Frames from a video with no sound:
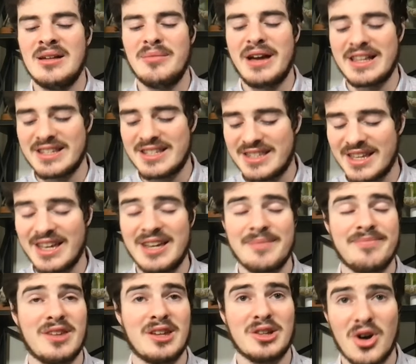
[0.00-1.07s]
Penn
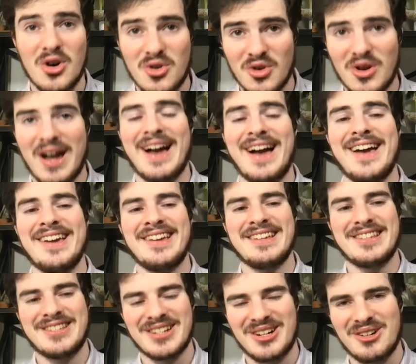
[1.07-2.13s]
State, local guy.
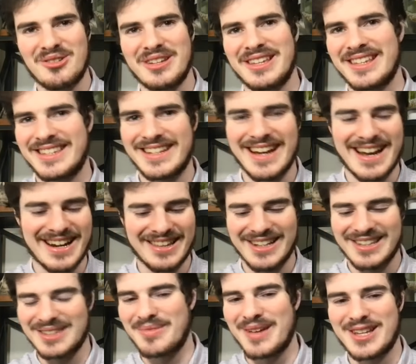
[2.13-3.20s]
So it's kind of
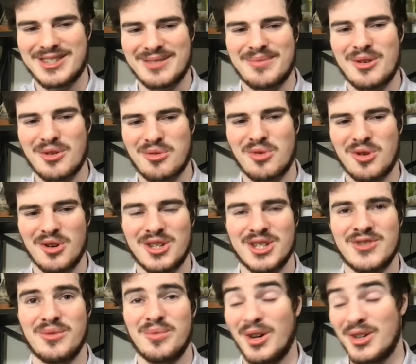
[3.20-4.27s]
like the best of both worlds
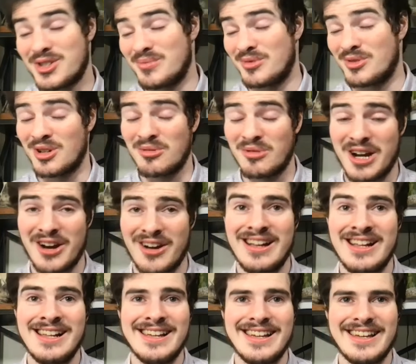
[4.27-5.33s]
for Baltimore where
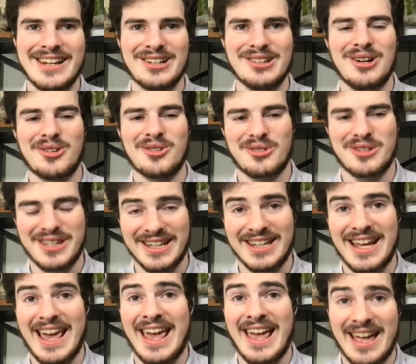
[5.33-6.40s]
you get a local
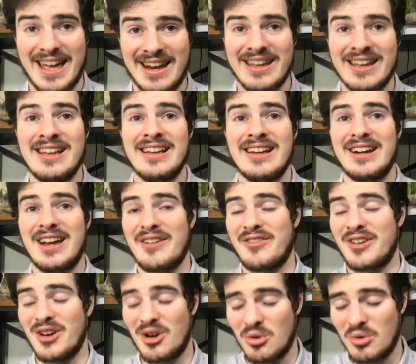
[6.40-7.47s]
kid and
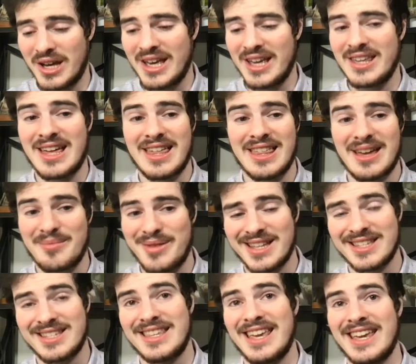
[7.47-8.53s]
Adafi Owe, that
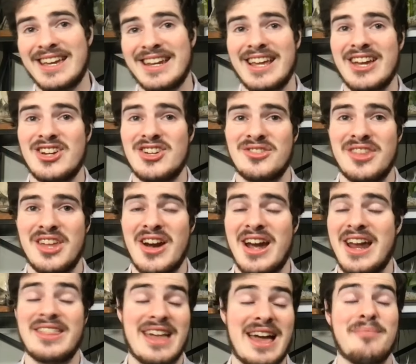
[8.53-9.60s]
Penn State connection
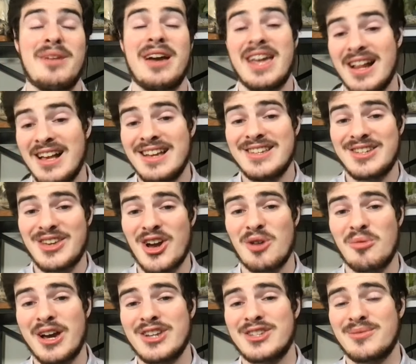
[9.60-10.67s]
there. That might scare
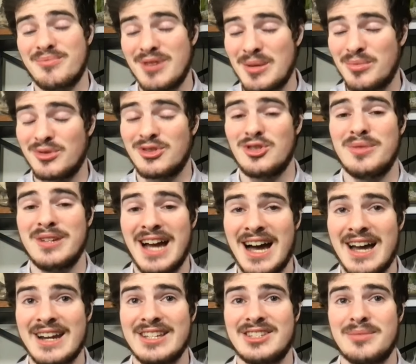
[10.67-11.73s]
away some people, to be
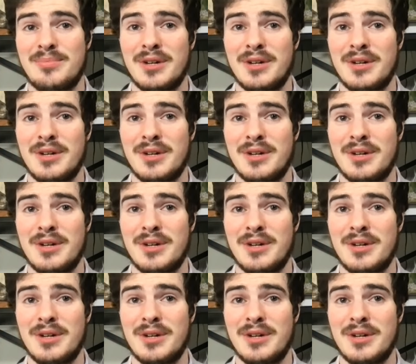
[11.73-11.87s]
honest.